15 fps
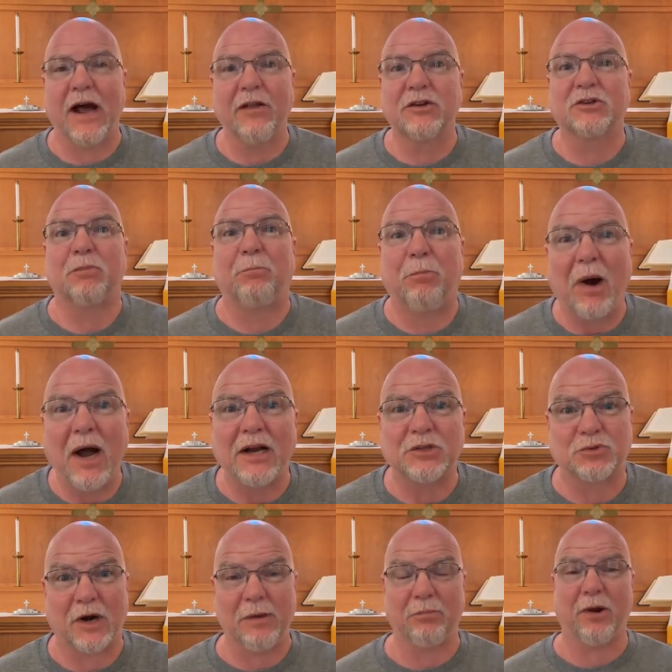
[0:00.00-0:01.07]
Now there's a
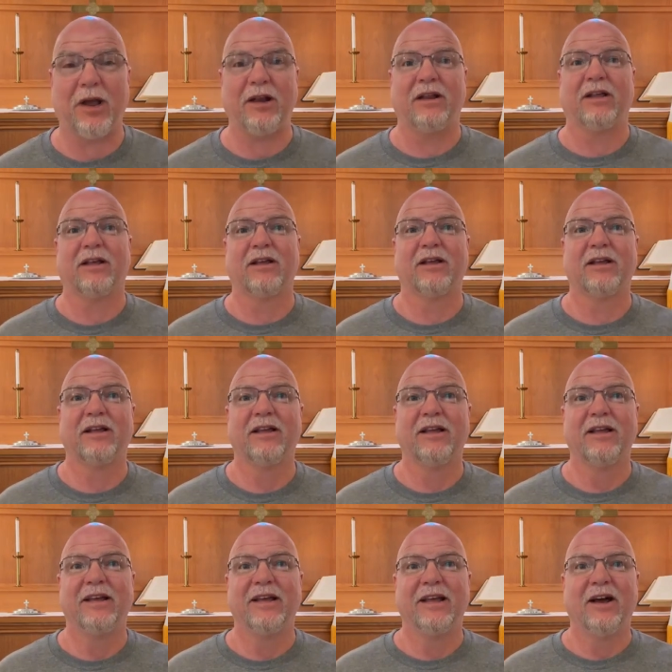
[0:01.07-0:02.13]
bunch, right, Britt?
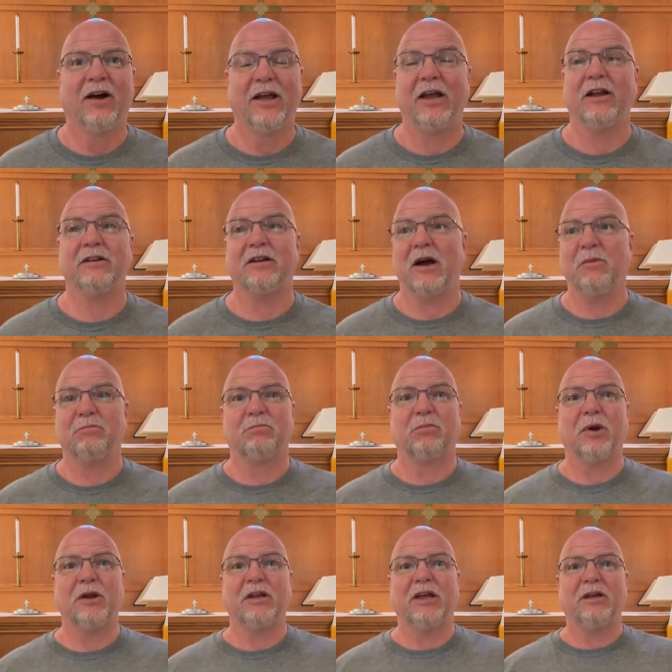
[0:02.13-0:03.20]
In come
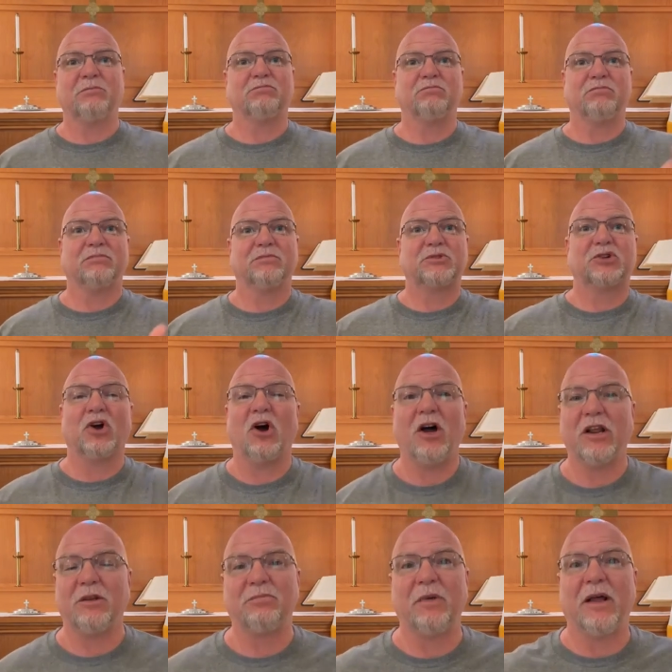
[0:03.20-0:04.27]
Brittany and
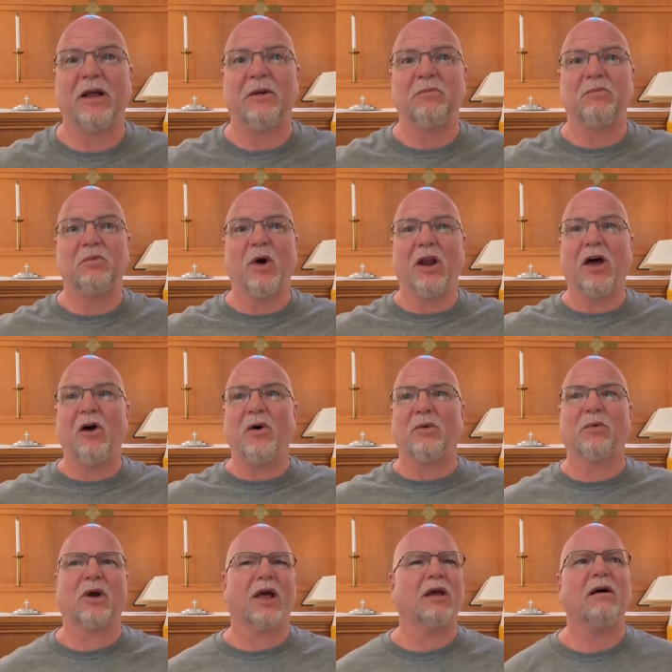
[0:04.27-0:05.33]
Sean and, and Willow,
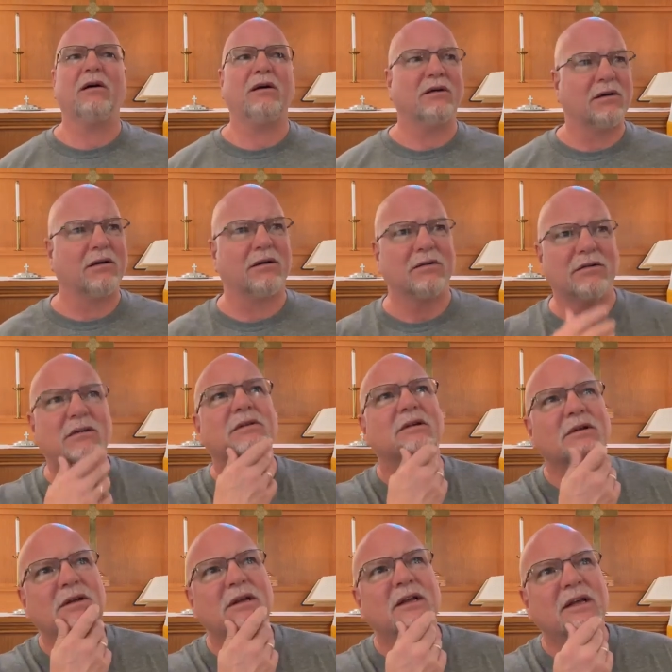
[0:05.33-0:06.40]
and we're like, oh.
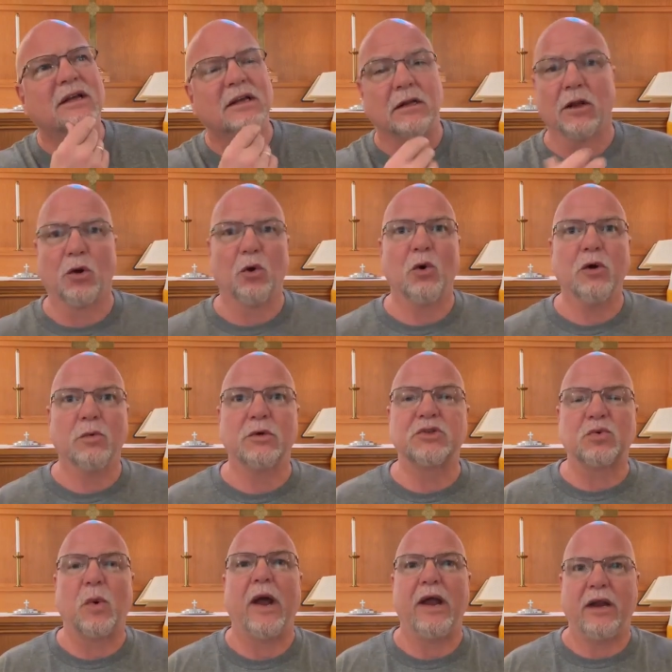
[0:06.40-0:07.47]
The Lord
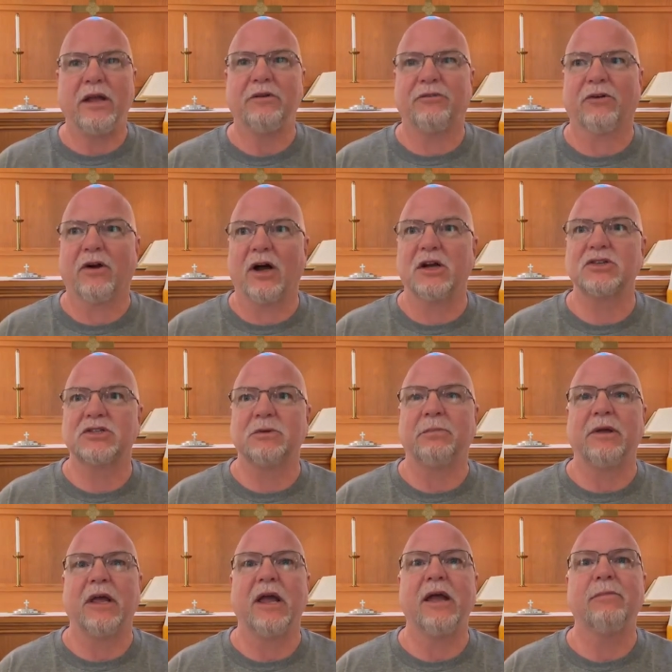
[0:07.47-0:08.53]
was waiting for us
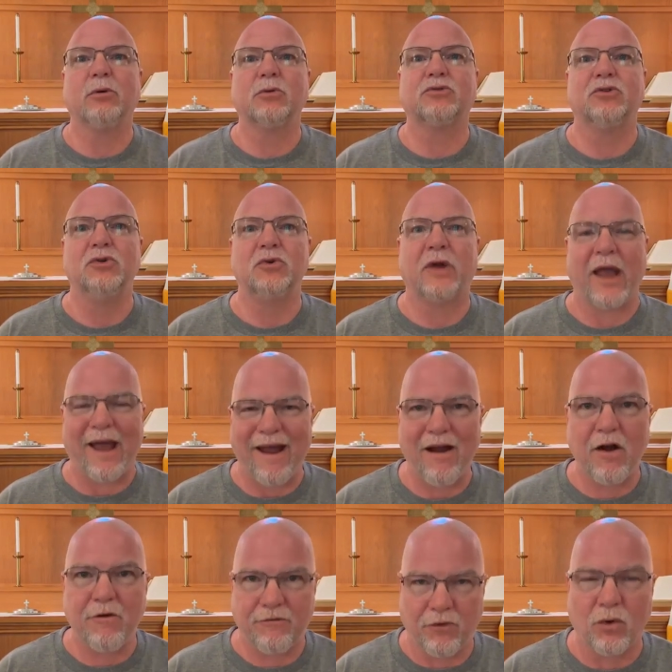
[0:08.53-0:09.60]
to be able to
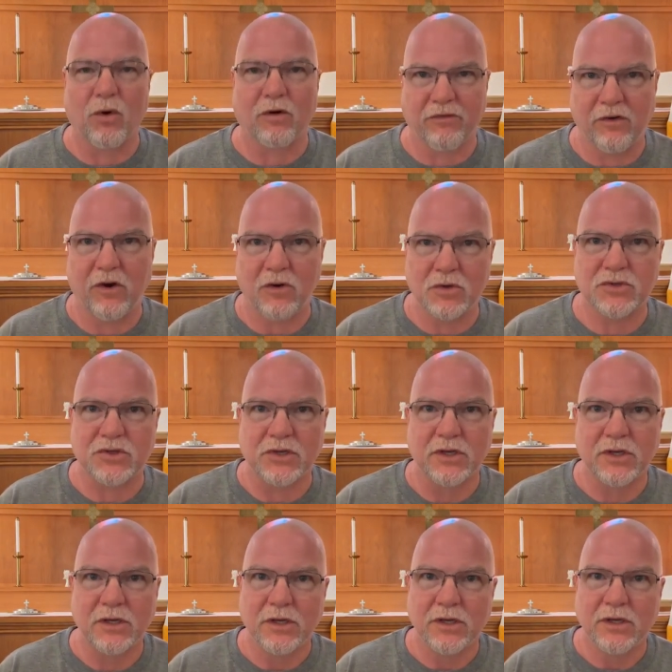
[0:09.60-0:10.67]
care for folks.
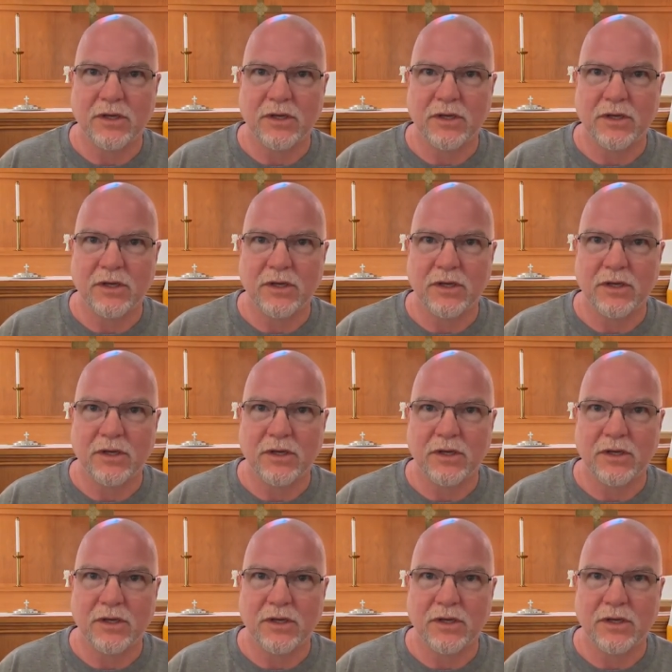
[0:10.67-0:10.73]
